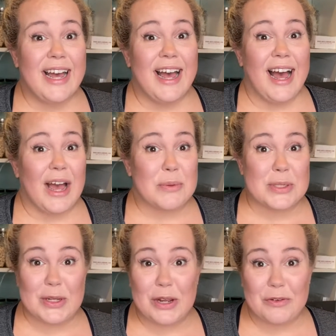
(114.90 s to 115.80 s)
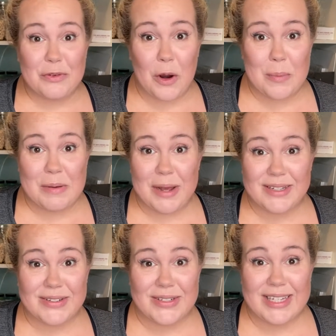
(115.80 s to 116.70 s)
I was looking for open
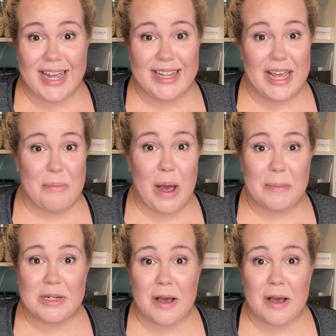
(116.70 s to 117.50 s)
bezels and they popped up